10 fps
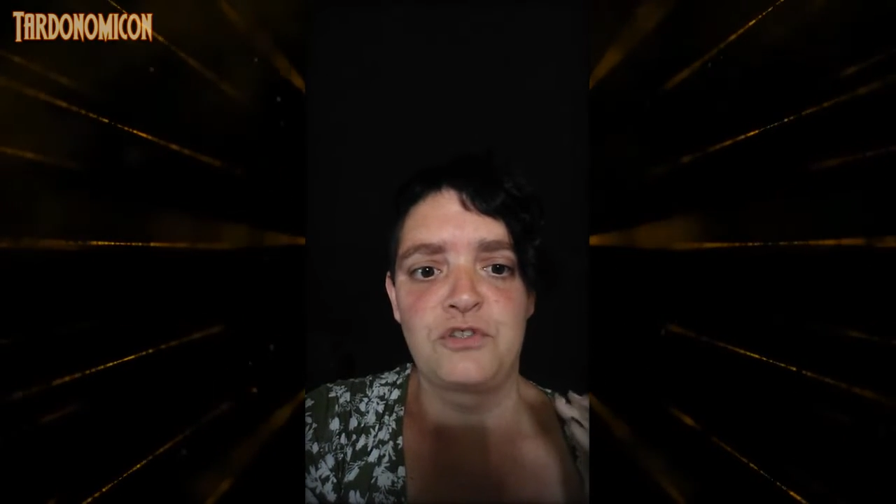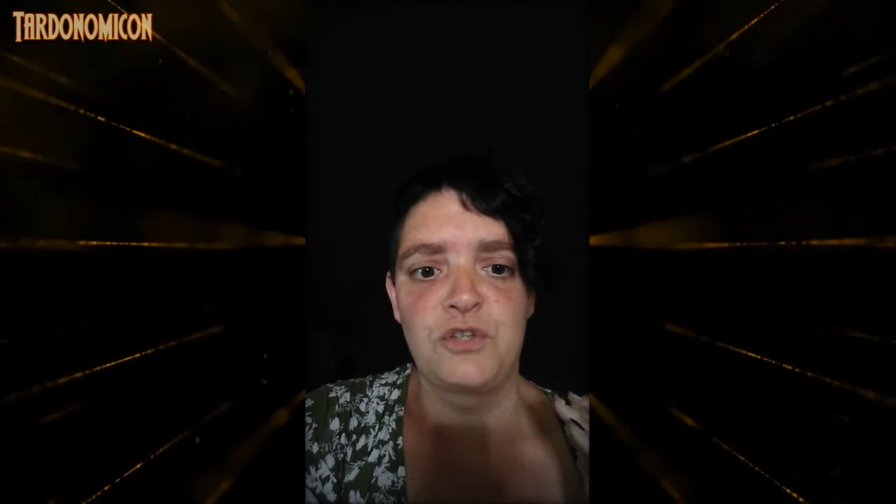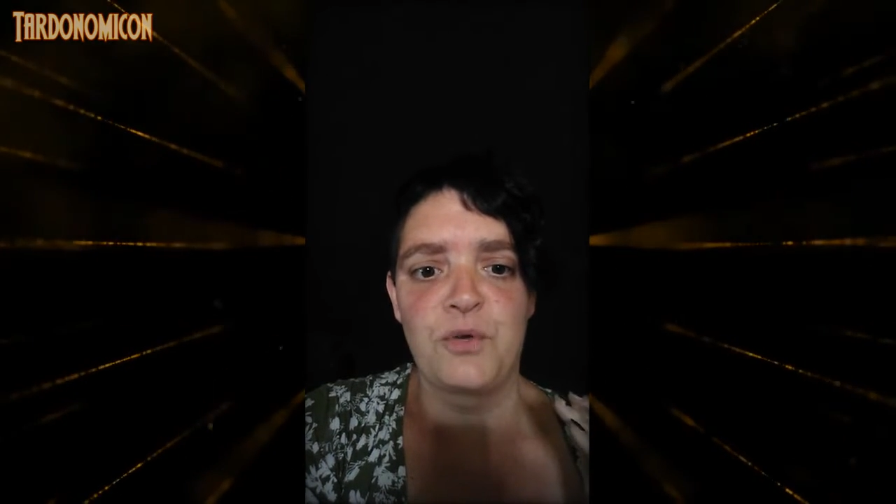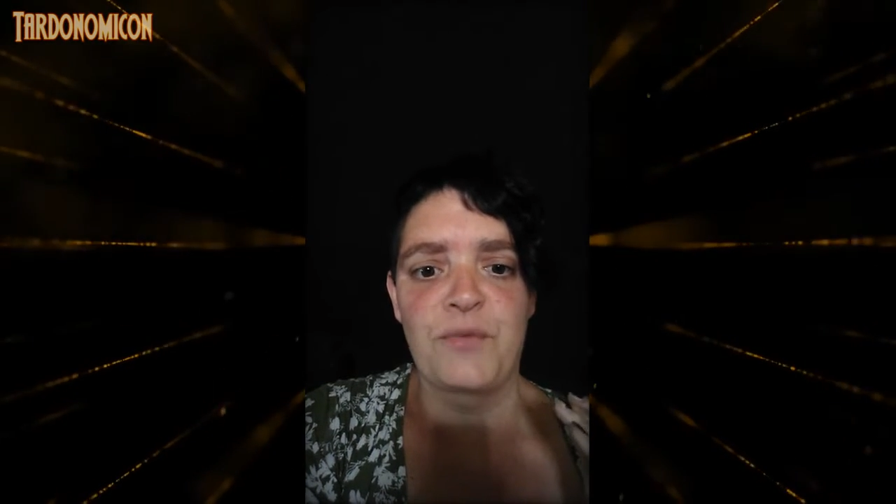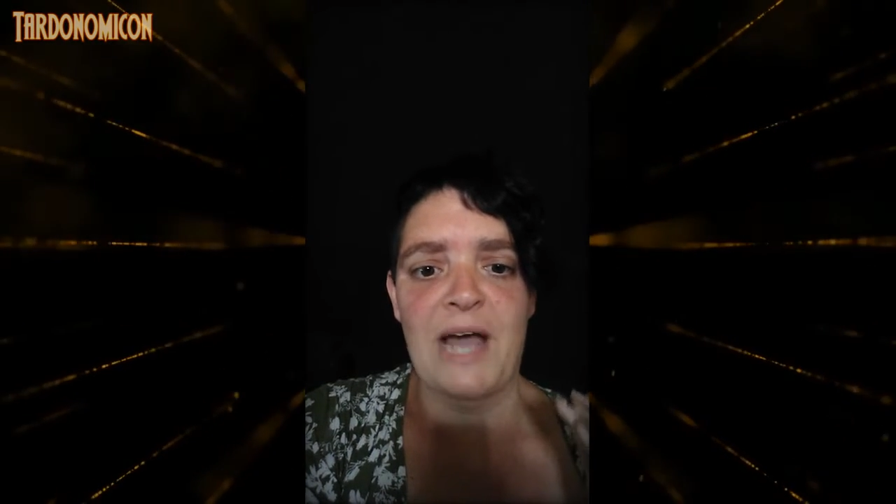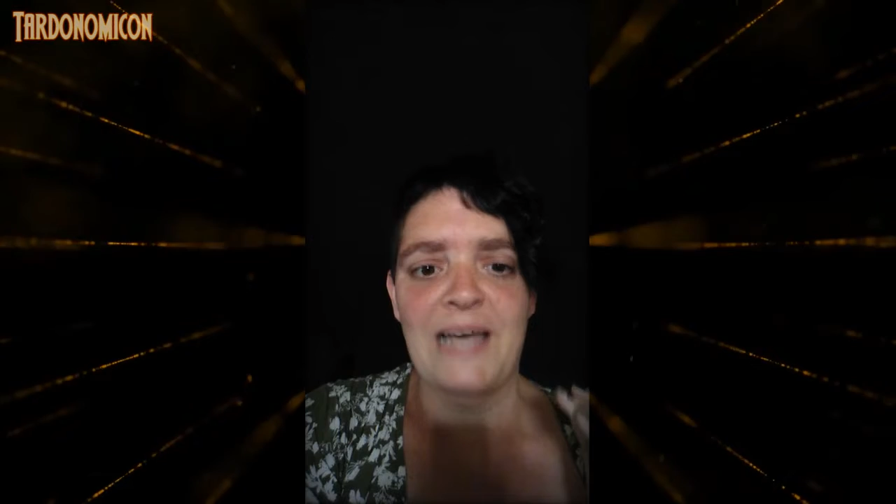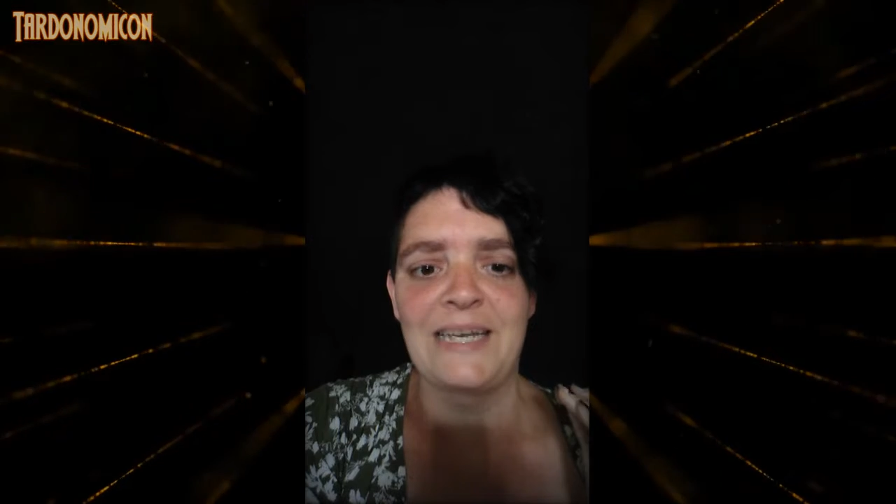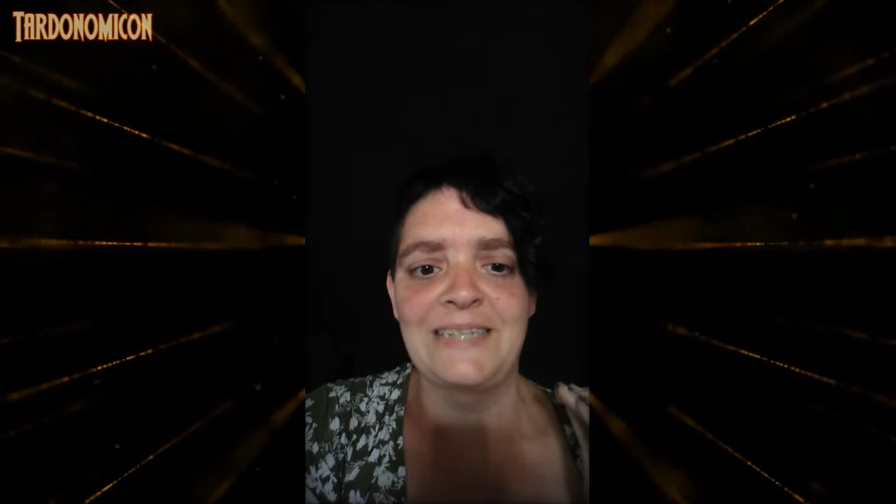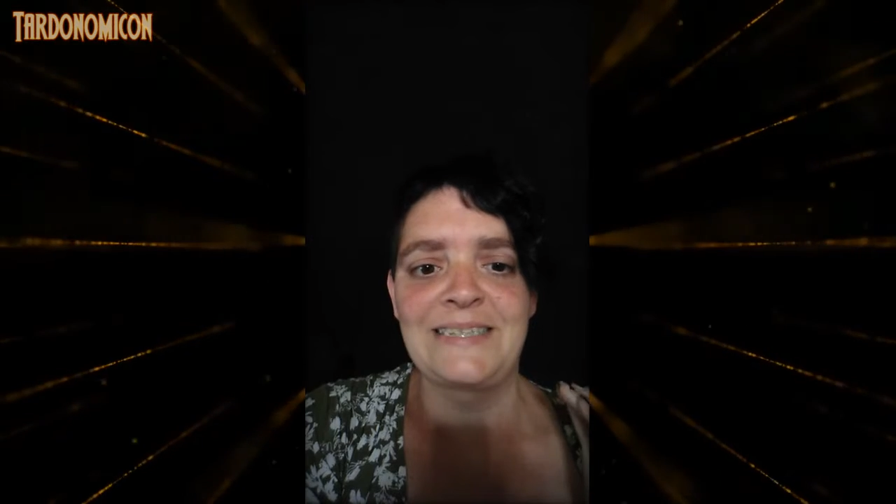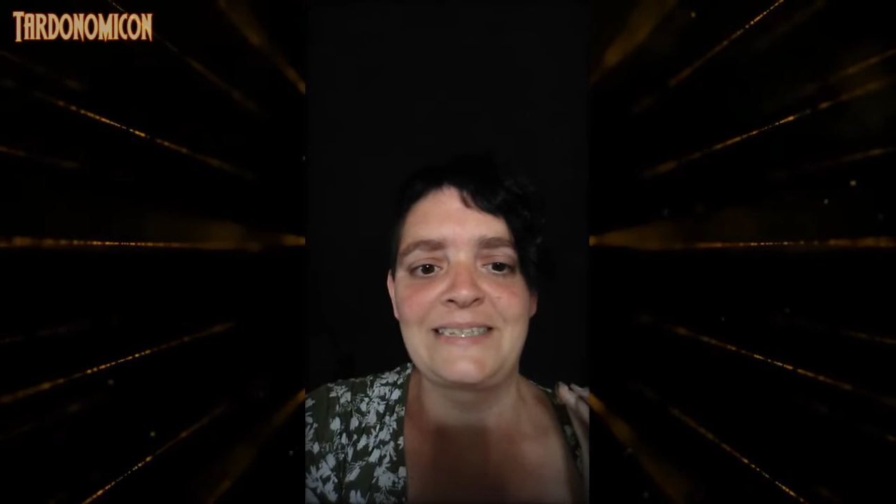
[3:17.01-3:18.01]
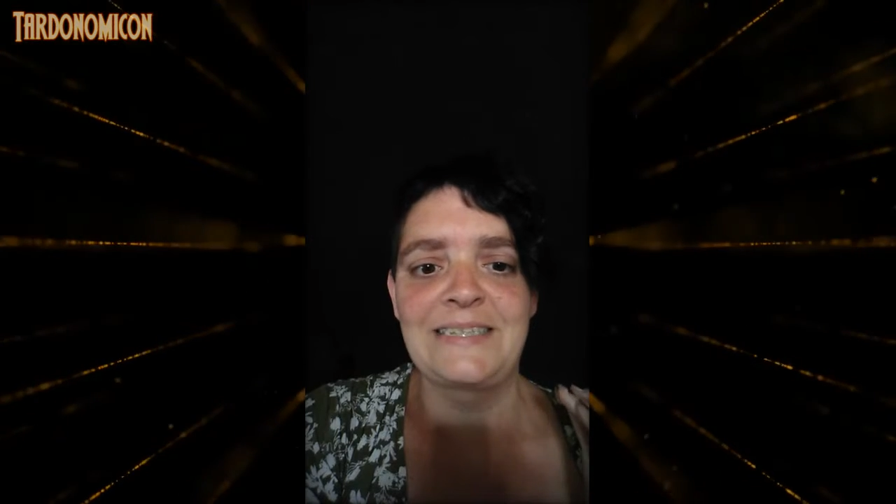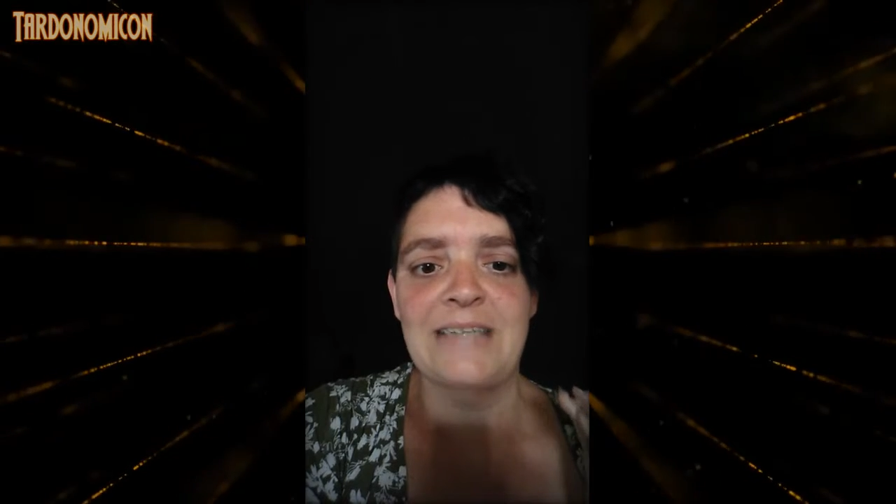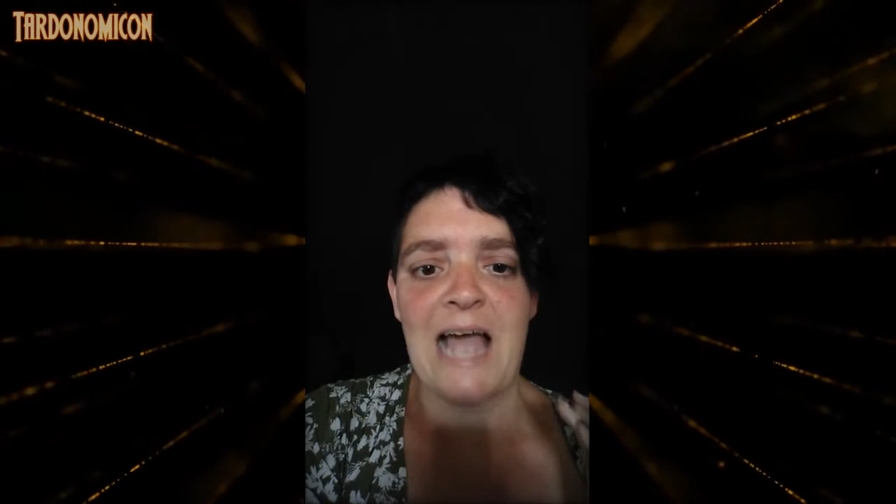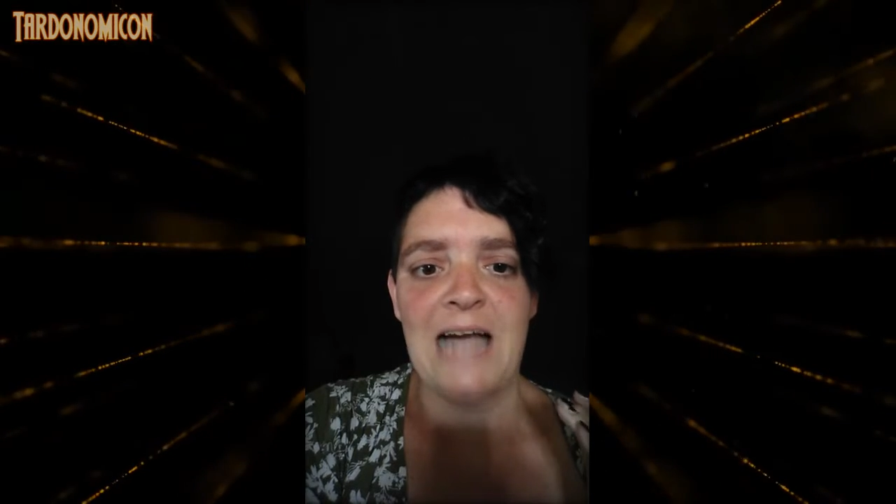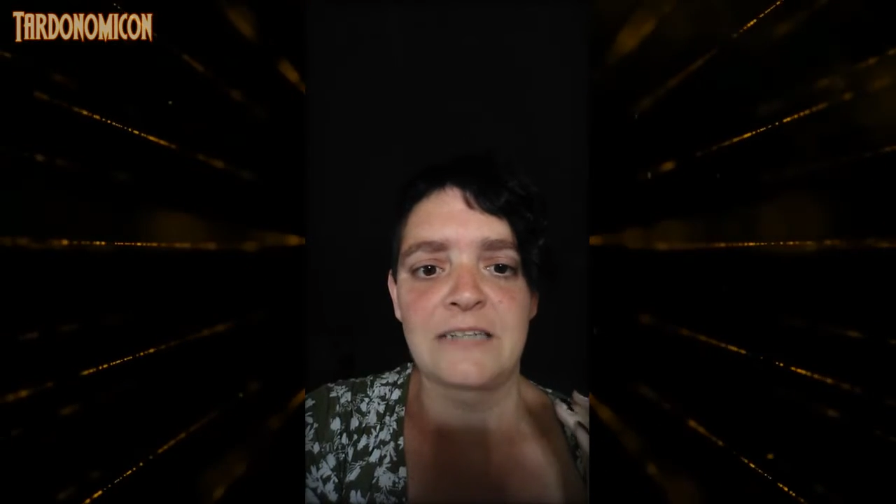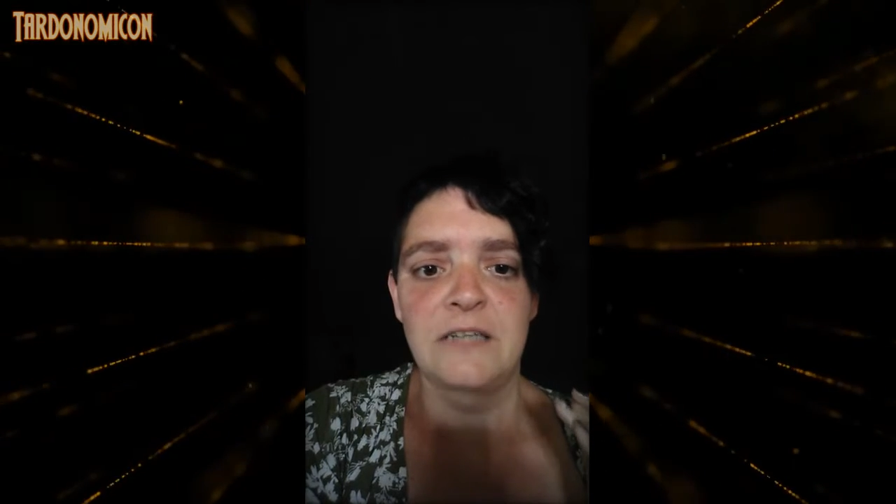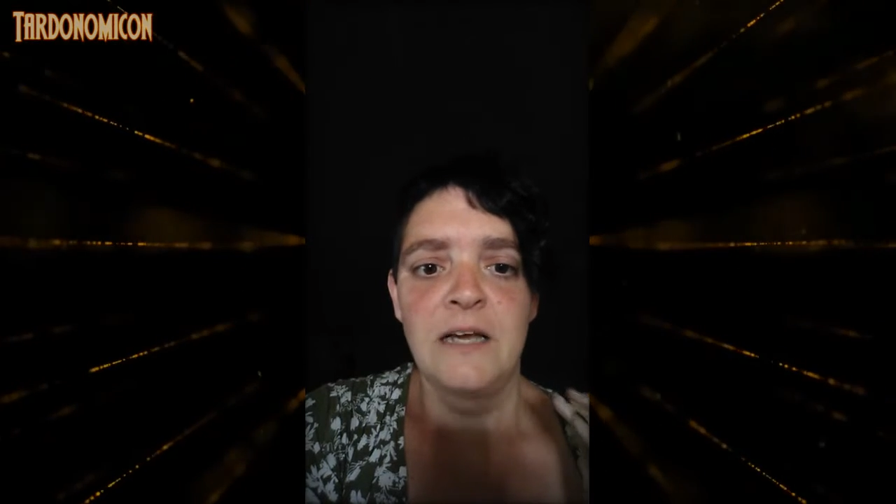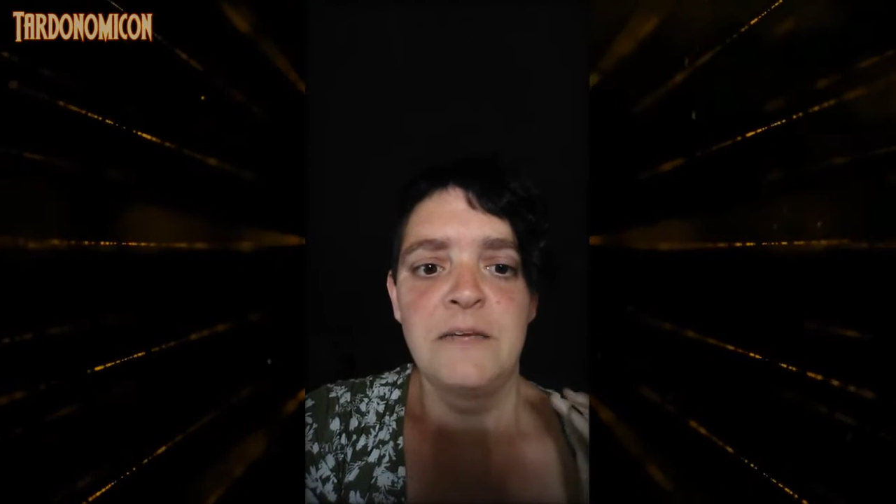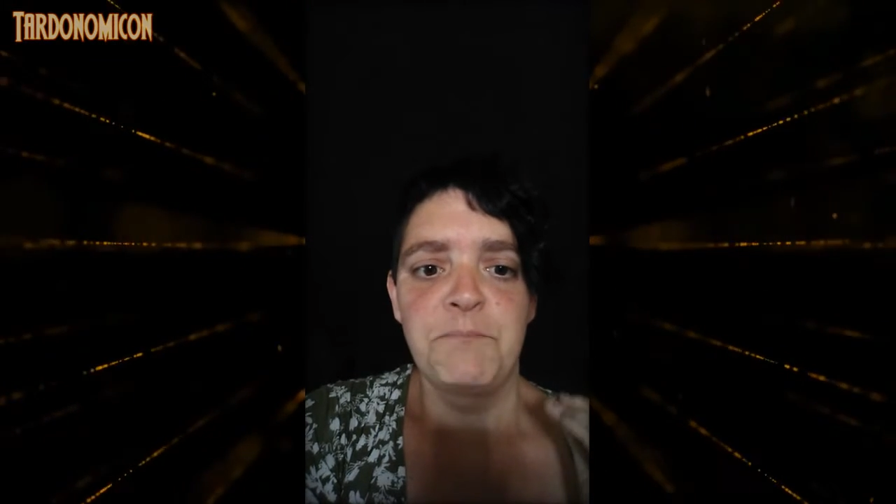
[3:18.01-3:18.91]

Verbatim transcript: do that exact